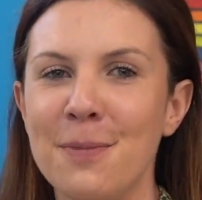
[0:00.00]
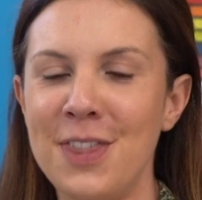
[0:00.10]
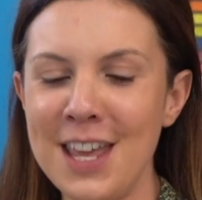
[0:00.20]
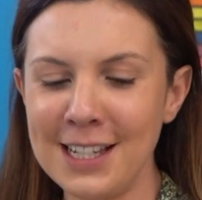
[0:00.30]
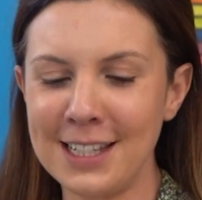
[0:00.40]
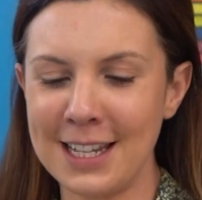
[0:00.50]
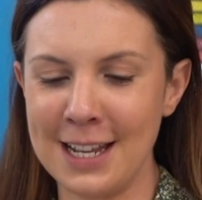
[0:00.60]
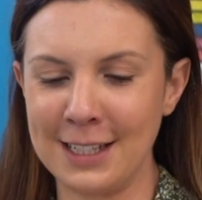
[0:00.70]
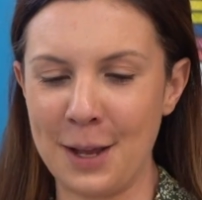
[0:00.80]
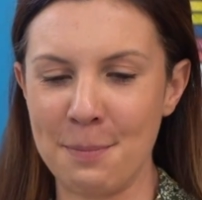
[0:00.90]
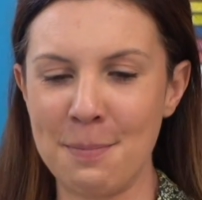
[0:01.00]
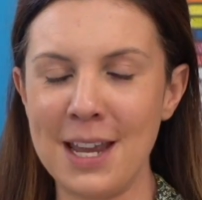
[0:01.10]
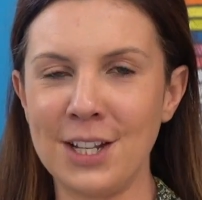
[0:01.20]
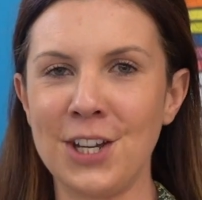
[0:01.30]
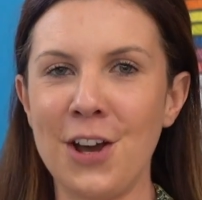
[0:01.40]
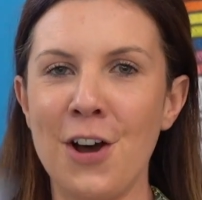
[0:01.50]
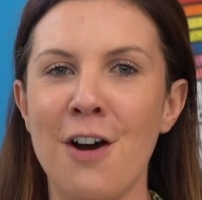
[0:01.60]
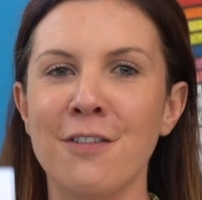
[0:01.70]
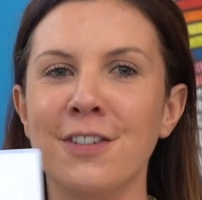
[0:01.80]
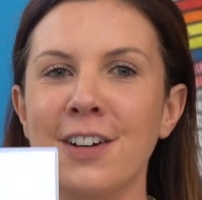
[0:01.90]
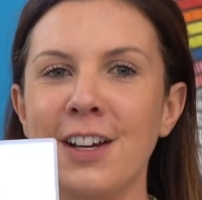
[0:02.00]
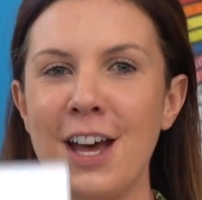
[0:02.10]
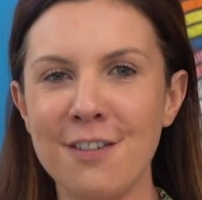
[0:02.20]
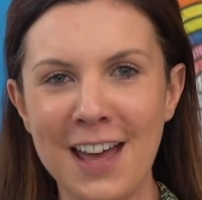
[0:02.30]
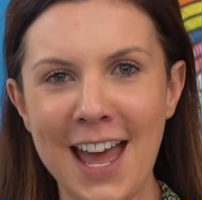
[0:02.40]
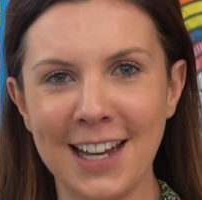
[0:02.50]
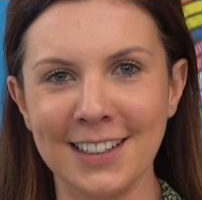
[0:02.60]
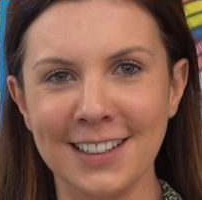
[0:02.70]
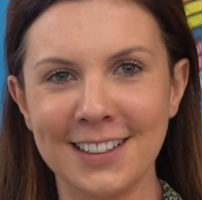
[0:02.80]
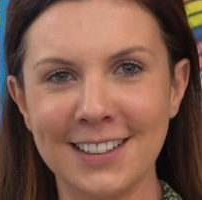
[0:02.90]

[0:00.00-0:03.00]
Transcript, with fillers: This is a picture of a van.